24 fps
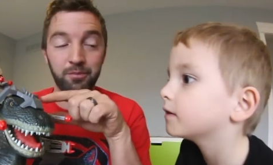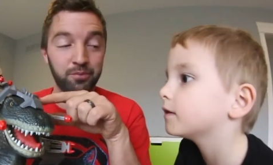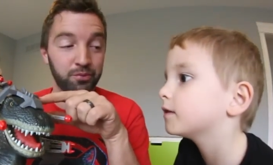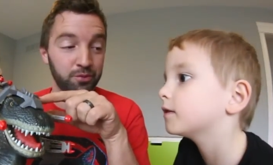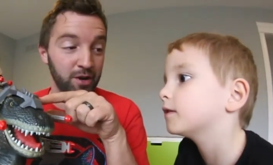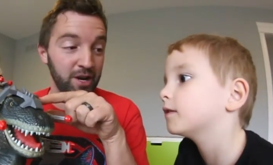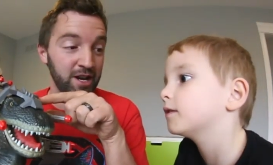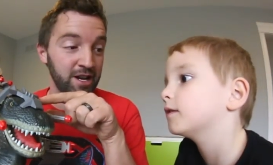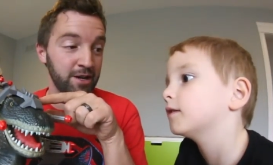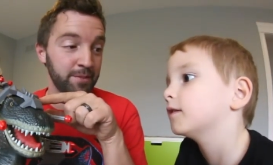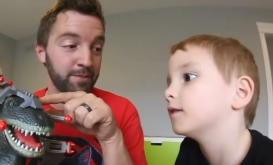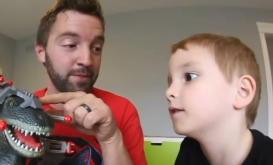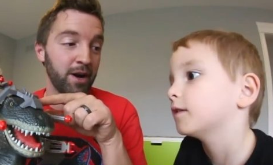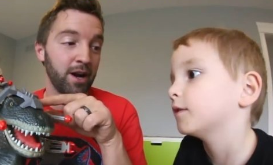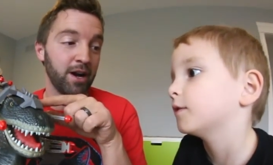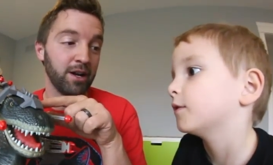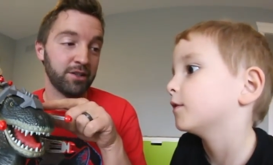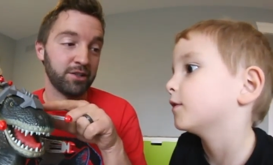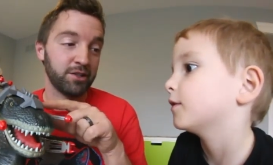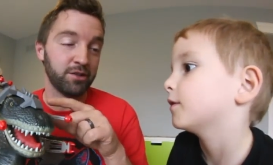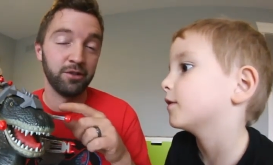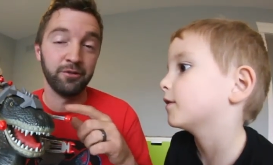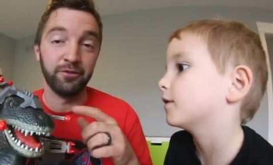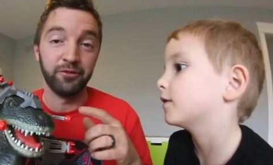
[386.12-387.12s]
Speaker 1: brain
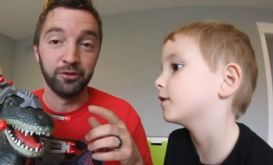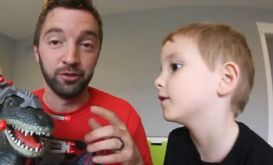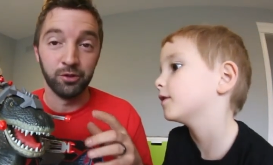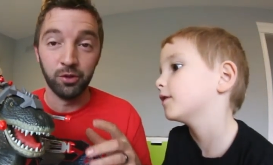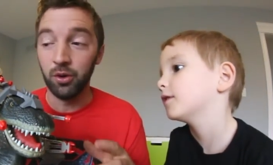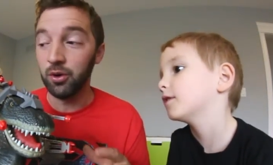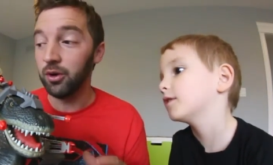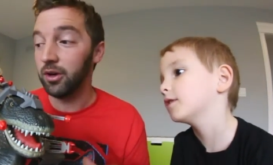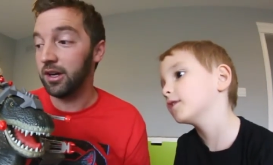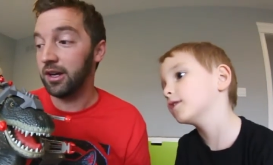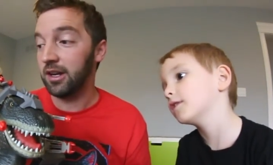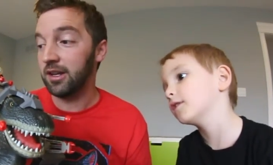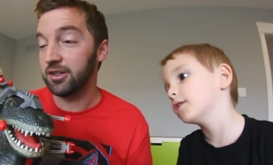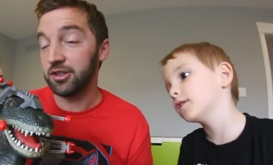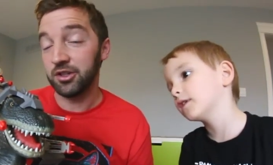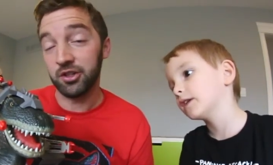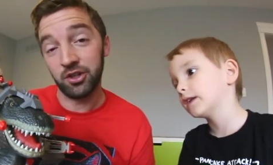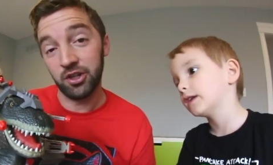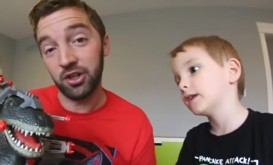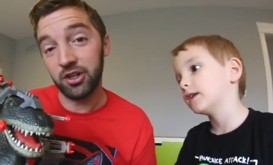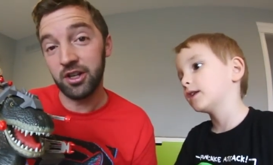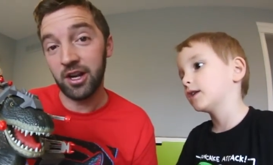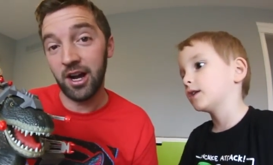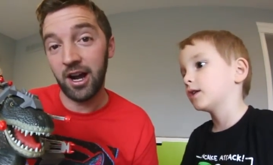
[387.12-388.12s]
box, the Valorians, the
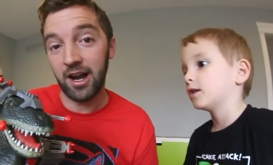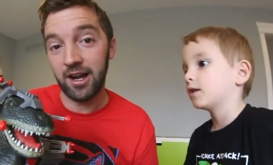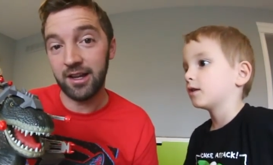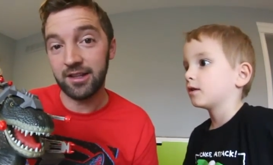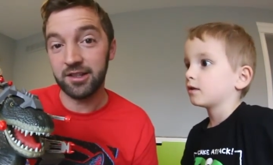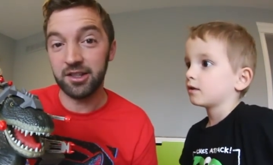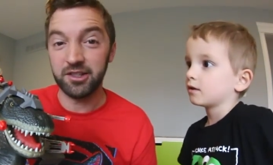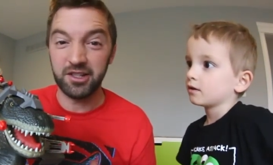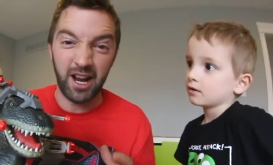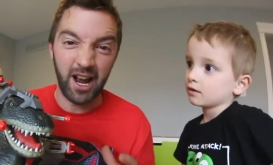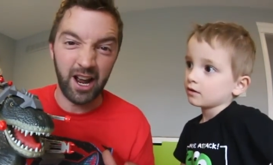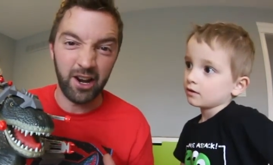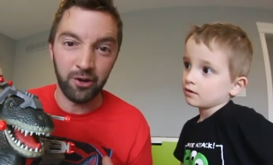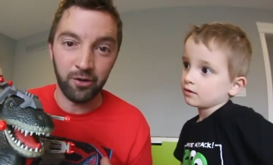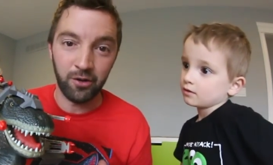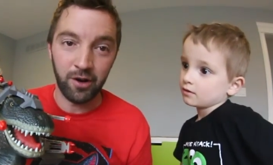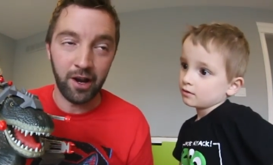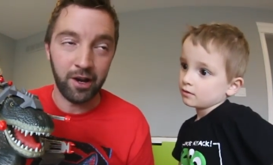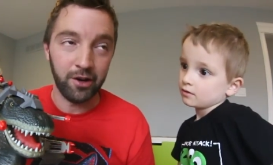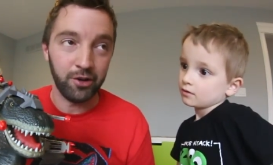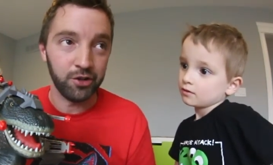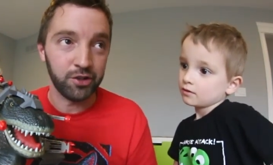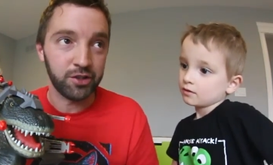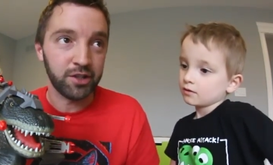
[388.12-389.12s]
good guys, the Dino
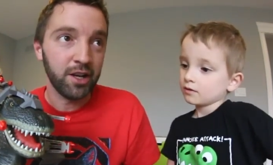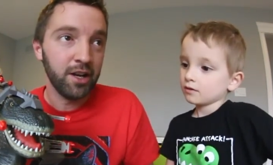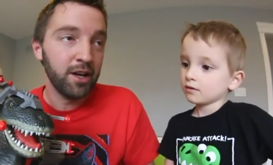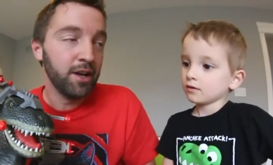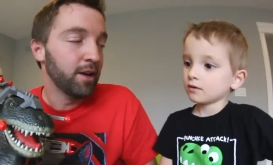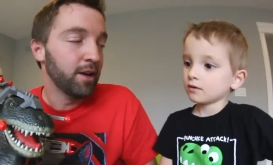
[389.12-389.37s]
Riders,